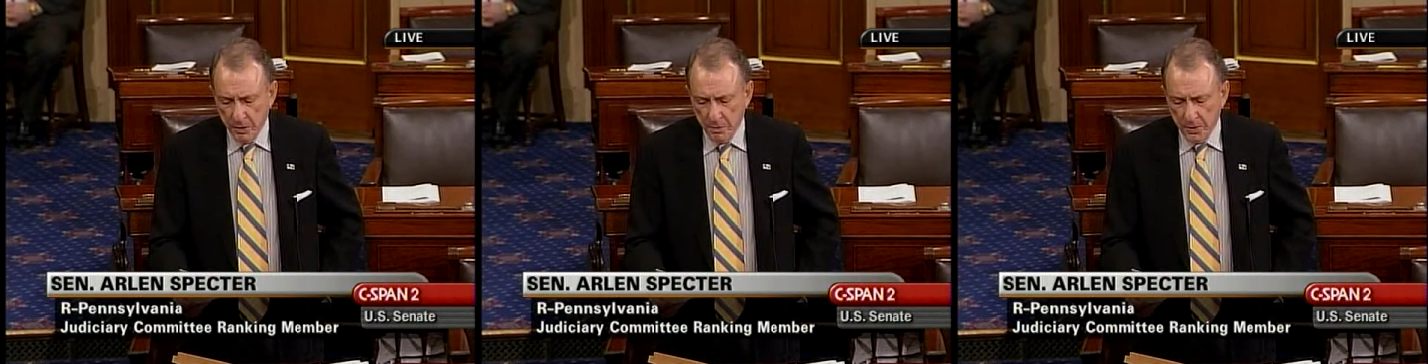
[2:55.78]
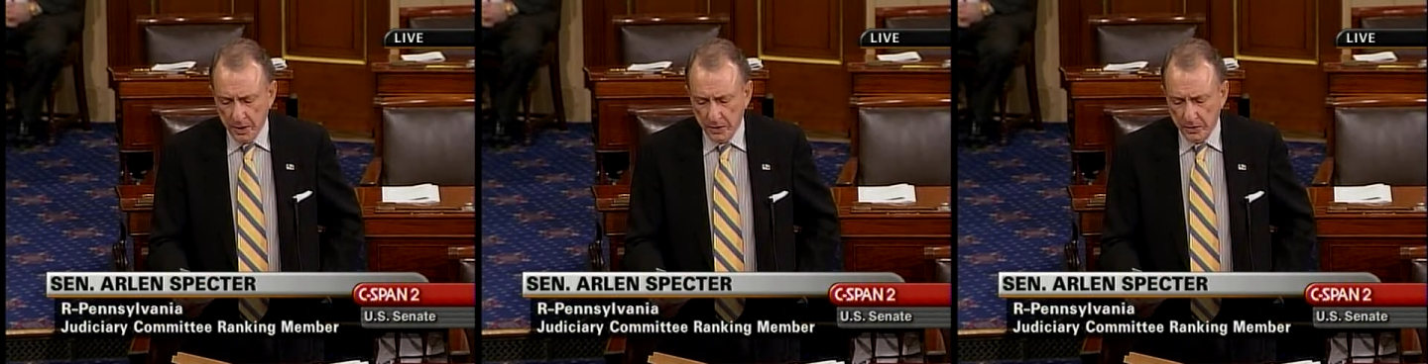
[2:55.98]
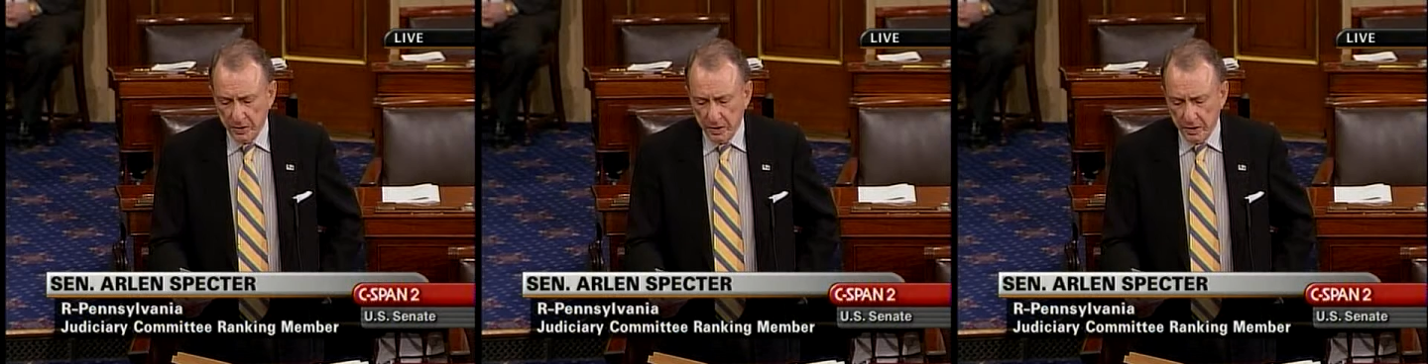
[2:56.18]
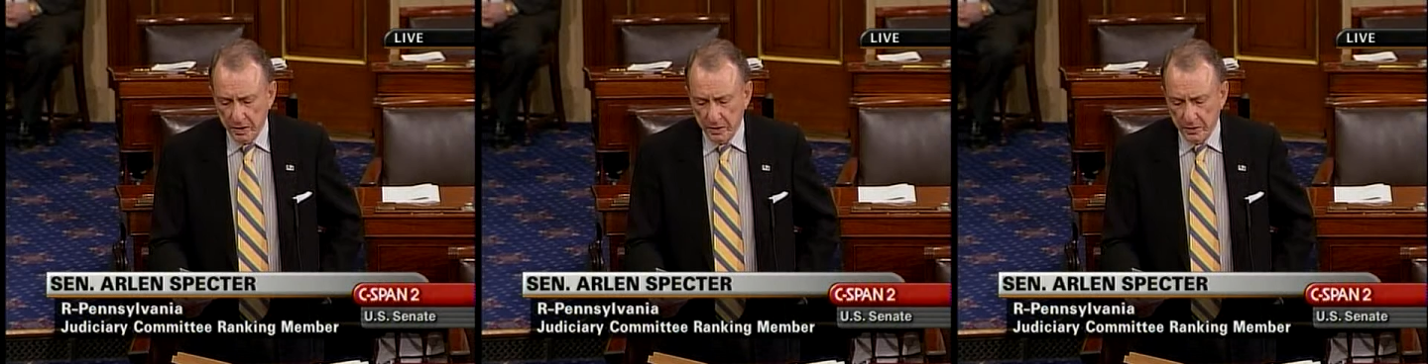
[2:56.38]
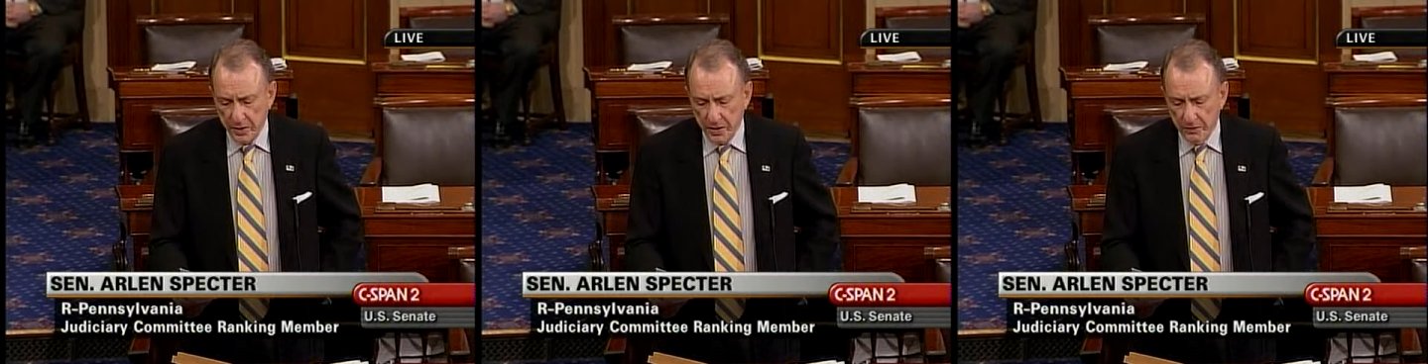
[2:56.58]
But
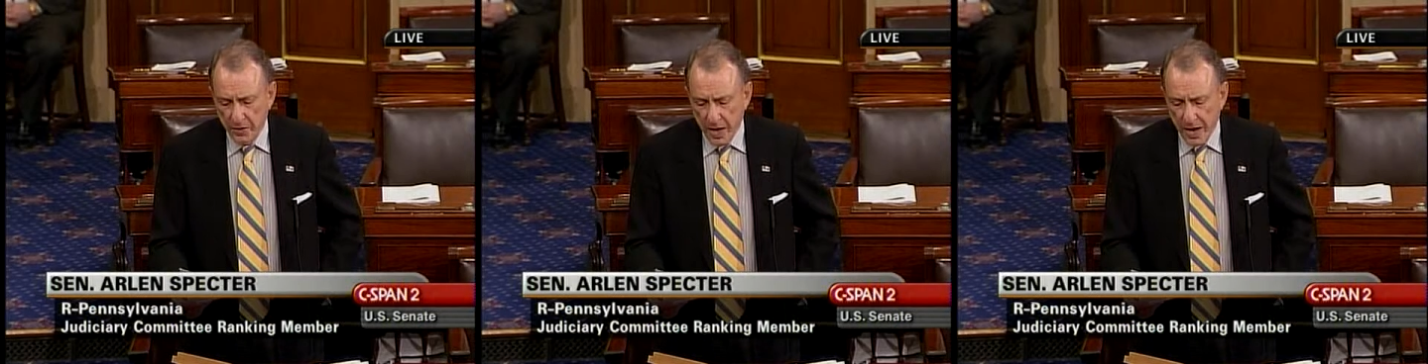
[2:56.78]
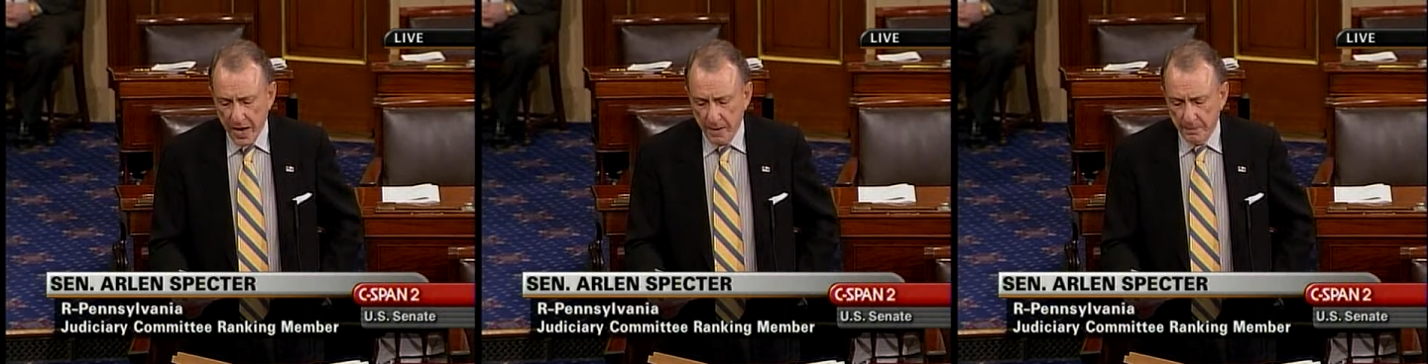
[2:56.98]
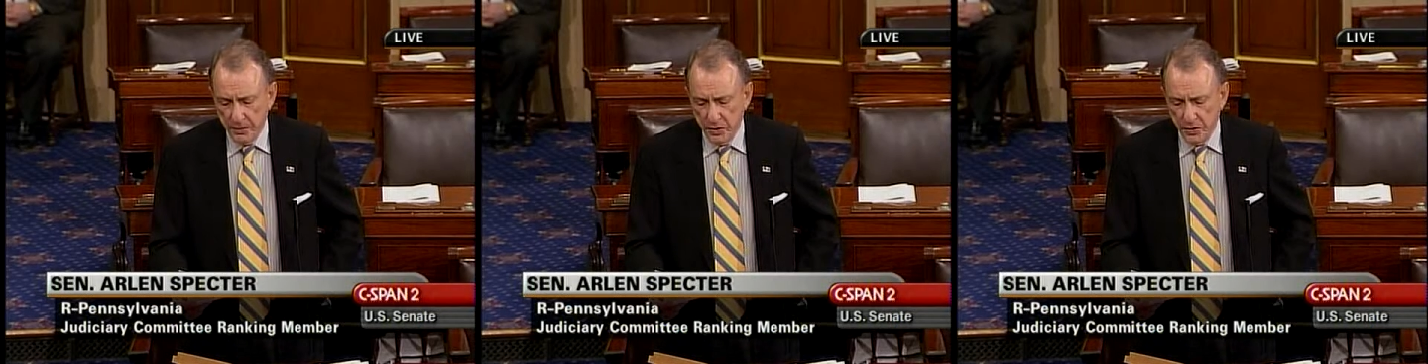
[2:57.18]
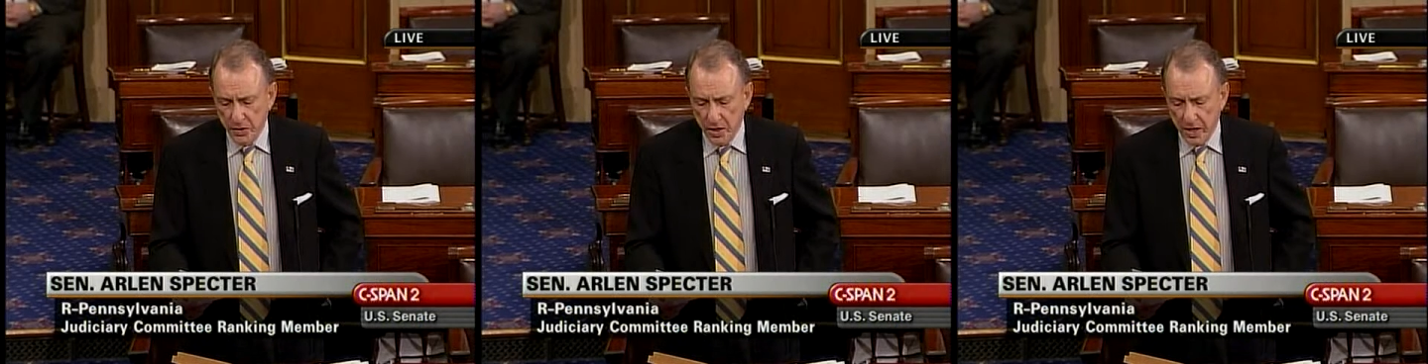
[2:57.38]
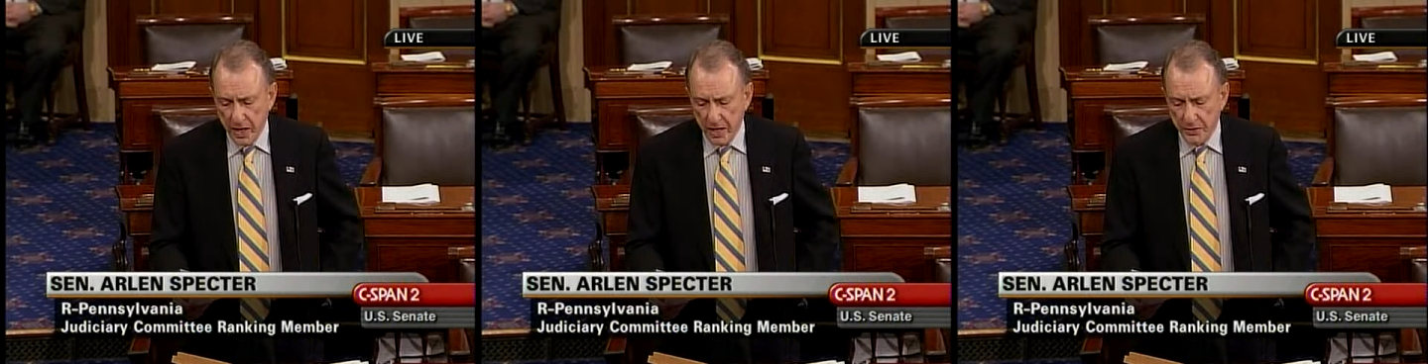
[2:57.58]
in the Hamdan
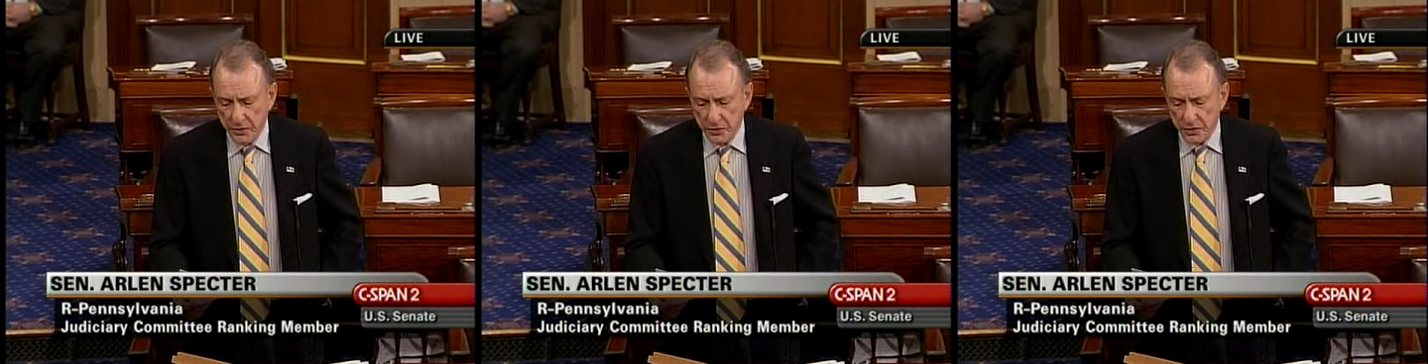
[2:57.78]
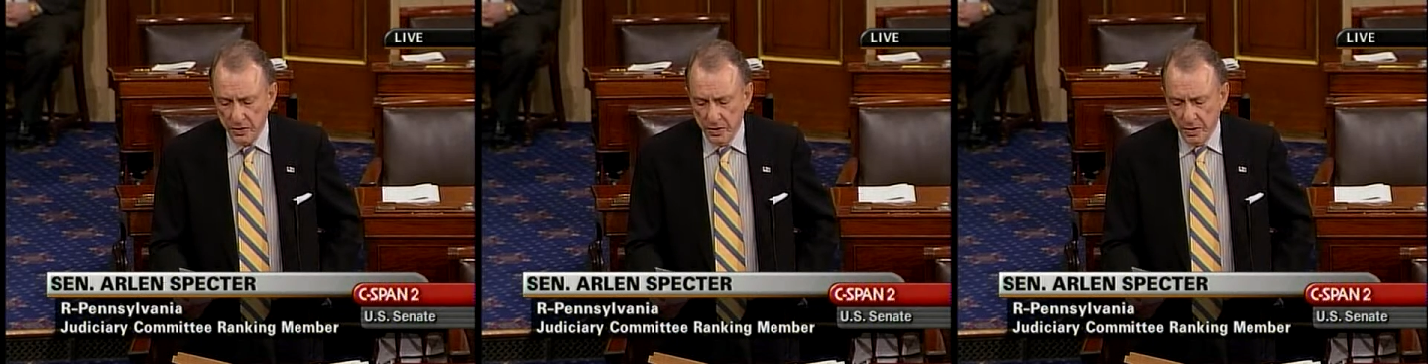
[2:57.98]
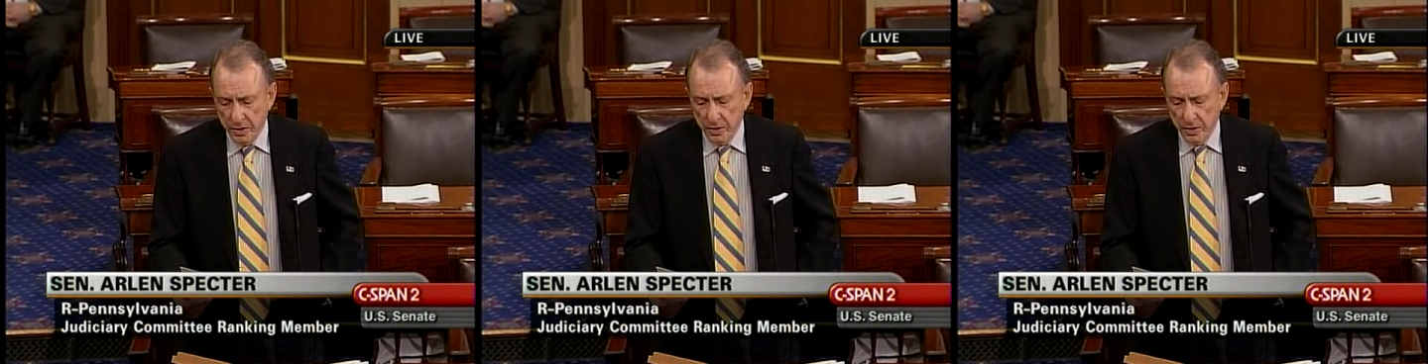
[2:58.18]
case,